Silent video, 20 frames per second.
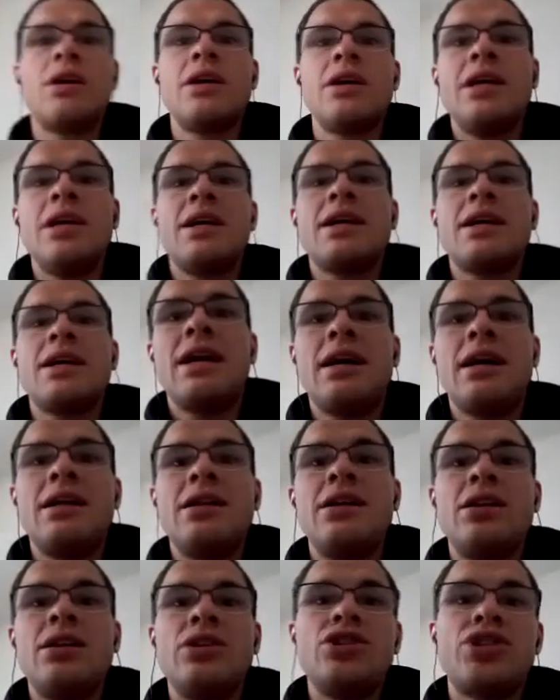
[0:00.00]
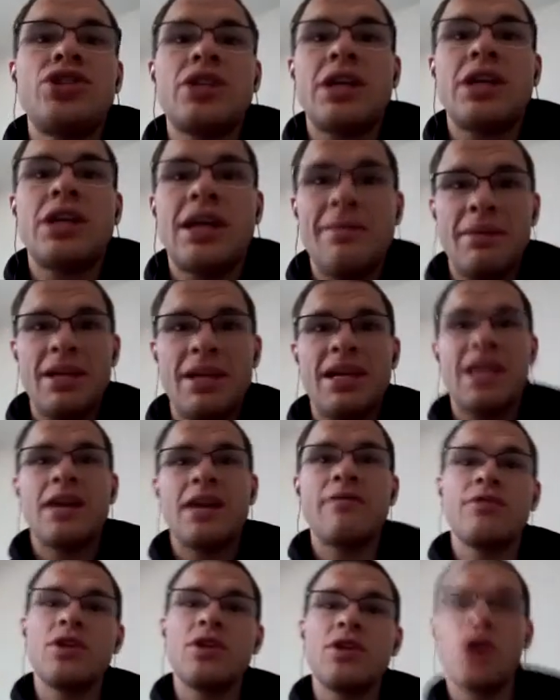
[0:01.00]
in college, I'm going to have
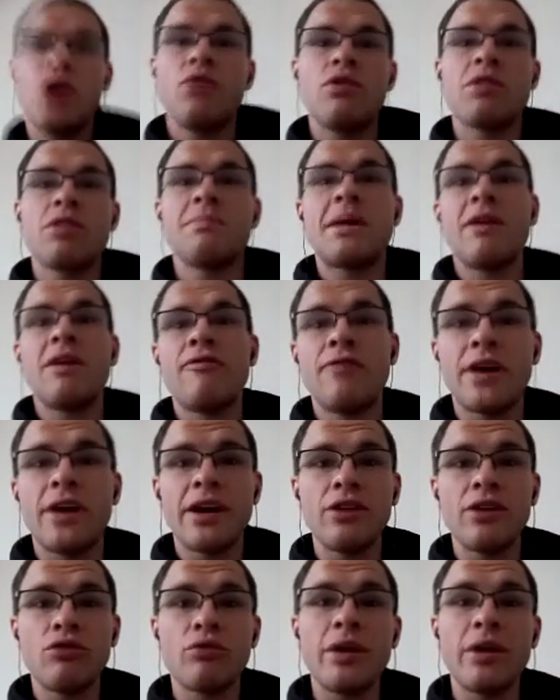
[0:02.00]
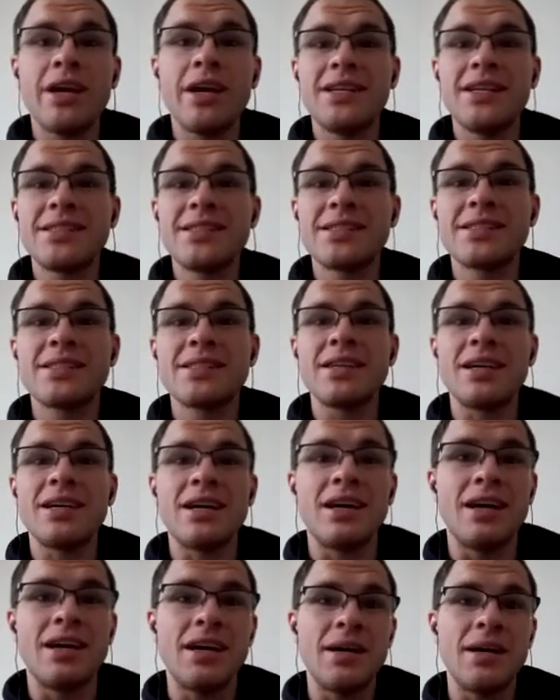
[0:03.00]
to go with my final race
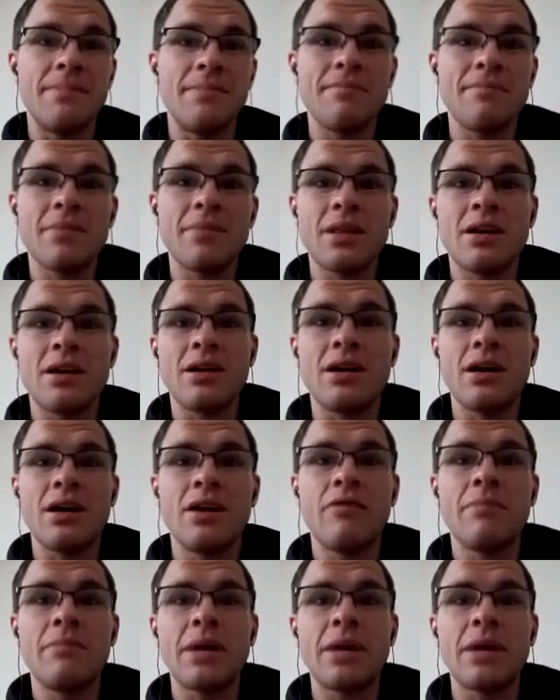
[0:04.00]
of my